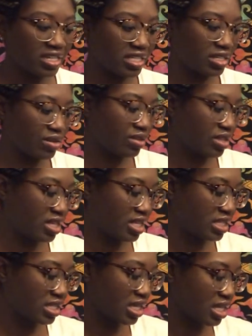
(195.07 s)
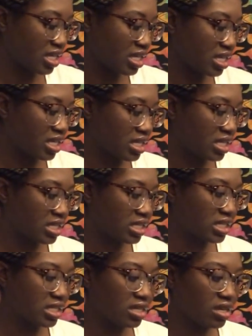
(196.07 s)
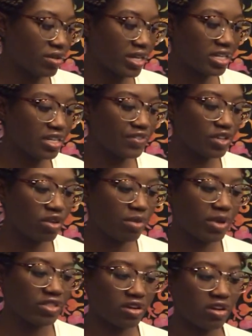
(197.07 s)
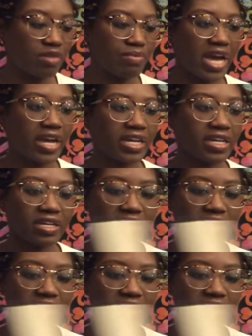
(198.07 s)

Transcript: So this is, oh, I didn't even know I bought the hardback.